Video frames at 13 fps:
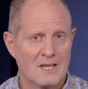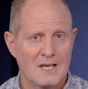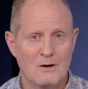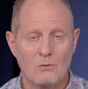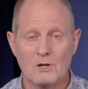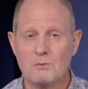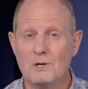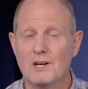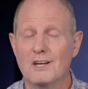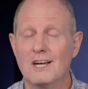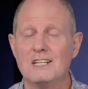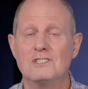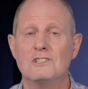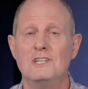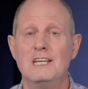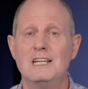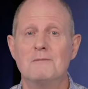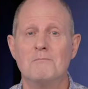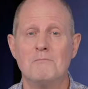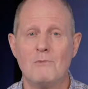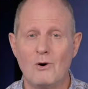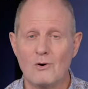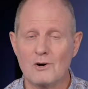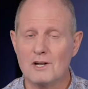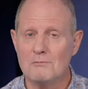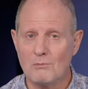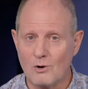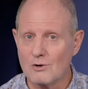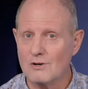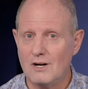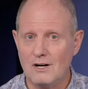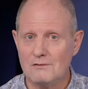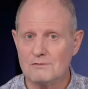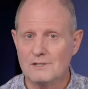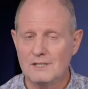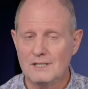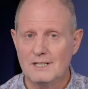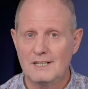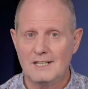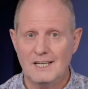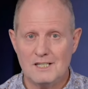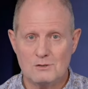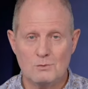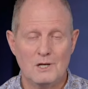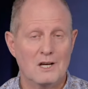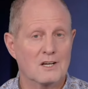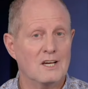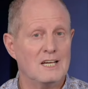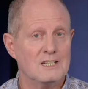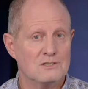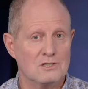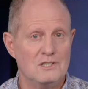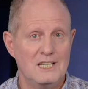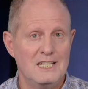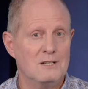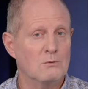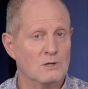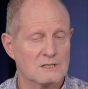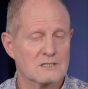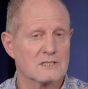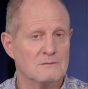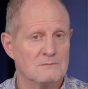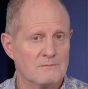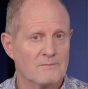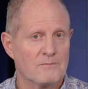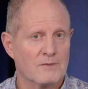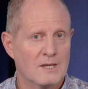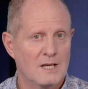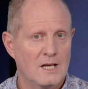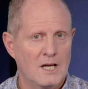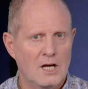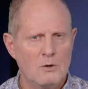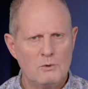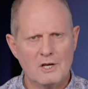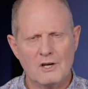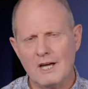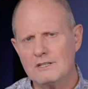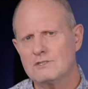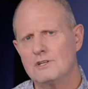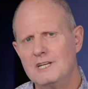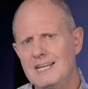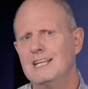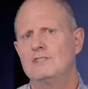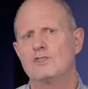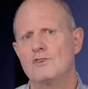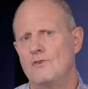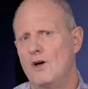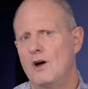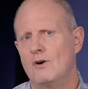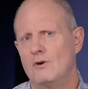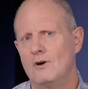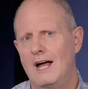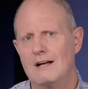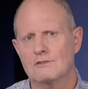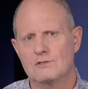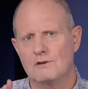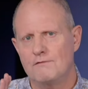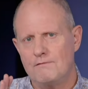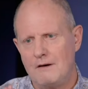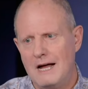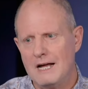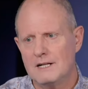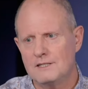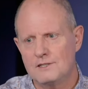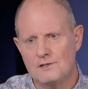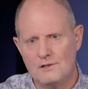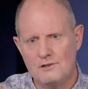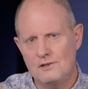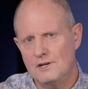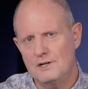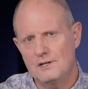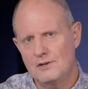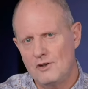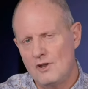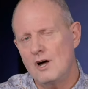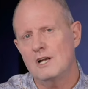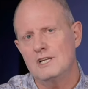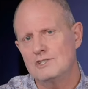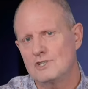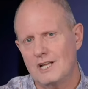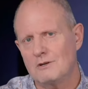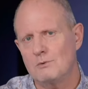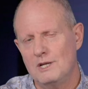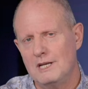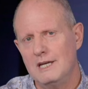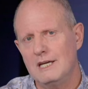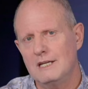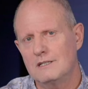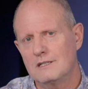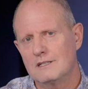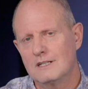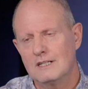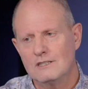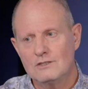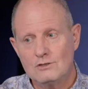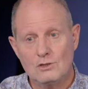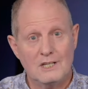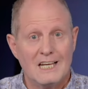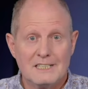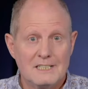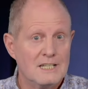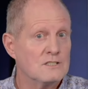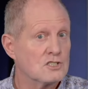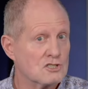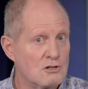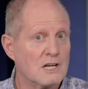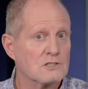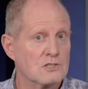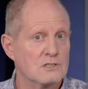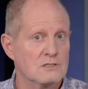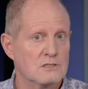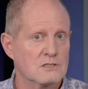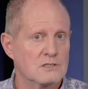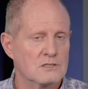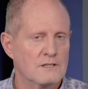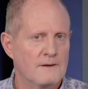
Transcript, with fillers: what we are going to need more and more of is we are going to need wisdom. We're going to need to know how to find the knowledge that we need, to get instructions,